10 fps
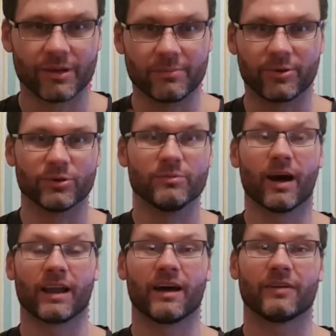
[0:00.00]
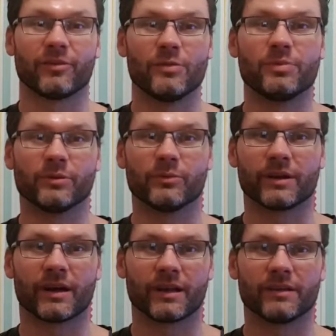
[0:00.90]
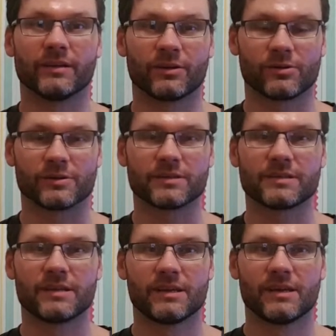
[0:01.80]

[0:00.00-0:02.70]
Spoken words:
really blew my life open when I heard it,